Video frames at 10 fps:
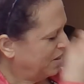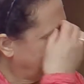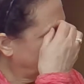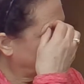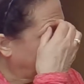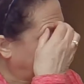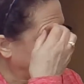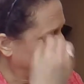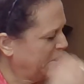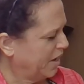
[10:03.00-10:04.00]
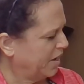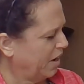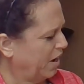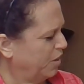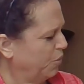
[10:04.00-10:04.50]
the dried
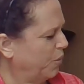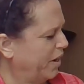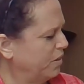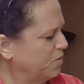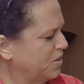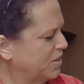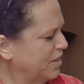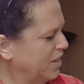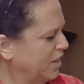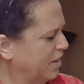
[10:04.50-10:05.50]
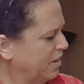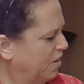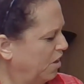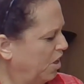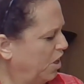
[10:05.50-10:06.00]
mud on a rhino's skin
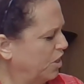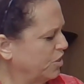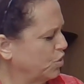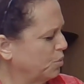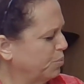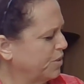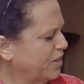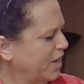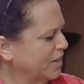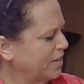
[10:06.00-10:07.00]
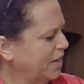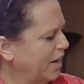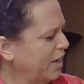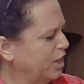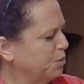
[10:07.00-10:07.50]
also protects the
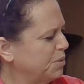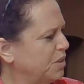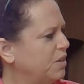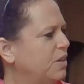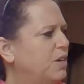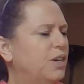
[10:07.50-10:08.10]
animal